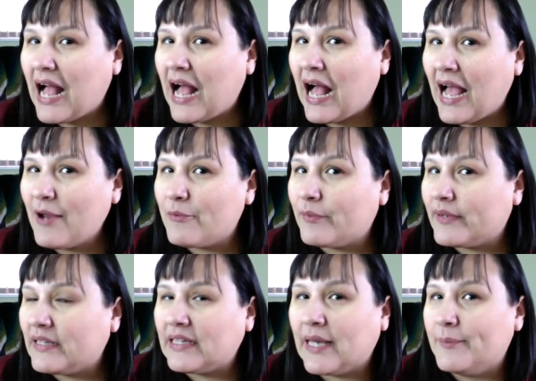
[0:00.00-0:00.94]
I
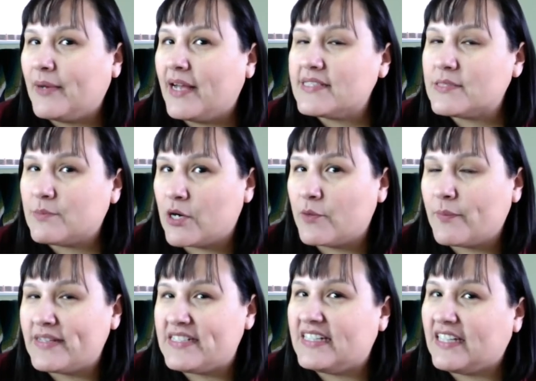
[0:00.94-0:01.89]
really am not smart
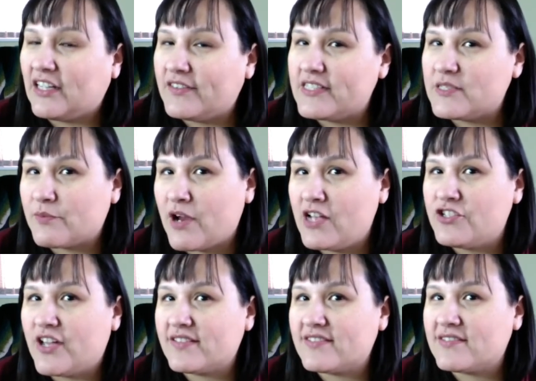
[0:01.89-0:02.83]
by taking on these
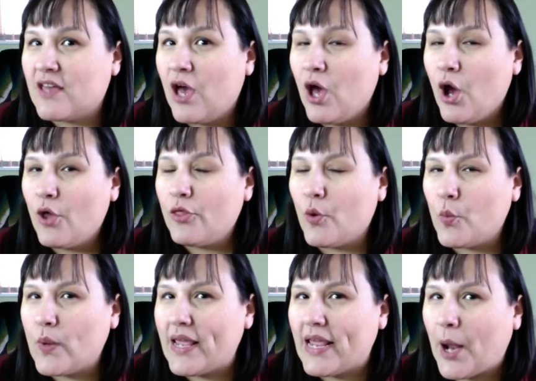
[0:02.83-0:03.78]
projects the
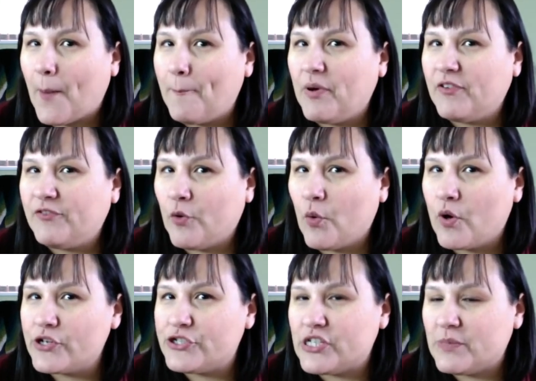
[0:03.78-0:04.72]
week
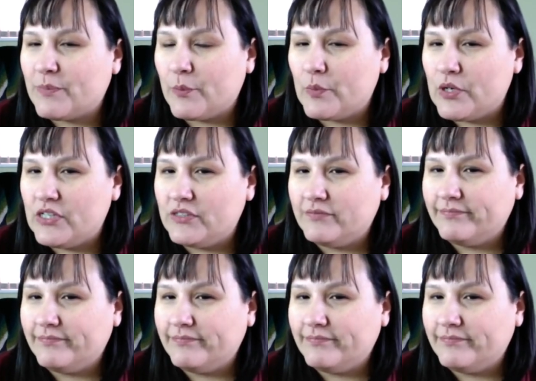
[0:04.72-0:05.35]
before Sheep and Wool.